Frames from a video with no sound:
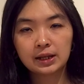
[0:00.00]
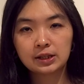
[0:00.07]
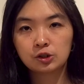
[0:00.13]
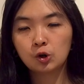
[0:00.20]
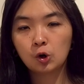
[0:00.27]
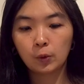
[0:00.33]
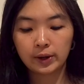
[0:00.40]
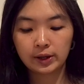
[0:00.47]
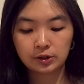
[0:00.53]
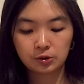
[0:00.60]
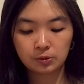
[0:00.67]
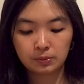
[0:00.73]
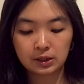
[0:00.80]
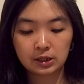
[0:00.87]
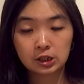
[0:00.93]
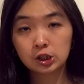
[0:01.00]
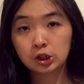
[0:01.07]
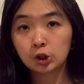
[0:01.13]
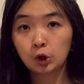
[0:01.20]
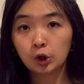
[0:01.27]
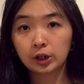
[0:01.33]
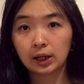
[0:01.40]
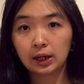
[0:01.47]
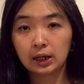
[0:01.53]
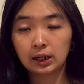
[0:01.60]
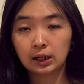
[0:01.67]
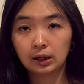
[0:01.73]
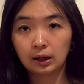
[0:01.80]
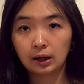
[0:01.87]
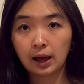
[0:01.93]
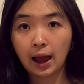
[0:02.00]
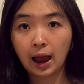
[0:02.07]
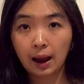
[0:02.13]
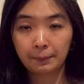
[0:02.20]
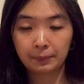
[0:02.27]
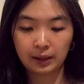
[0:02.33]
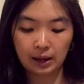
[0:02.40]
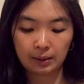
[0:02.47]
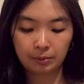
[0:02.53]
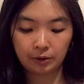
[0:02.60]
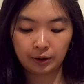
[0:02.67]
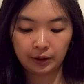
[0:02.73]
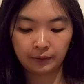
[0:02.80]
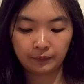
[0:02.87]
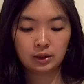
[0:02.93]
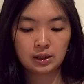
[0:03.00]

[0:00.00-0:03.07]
it's going to be stored in the app library.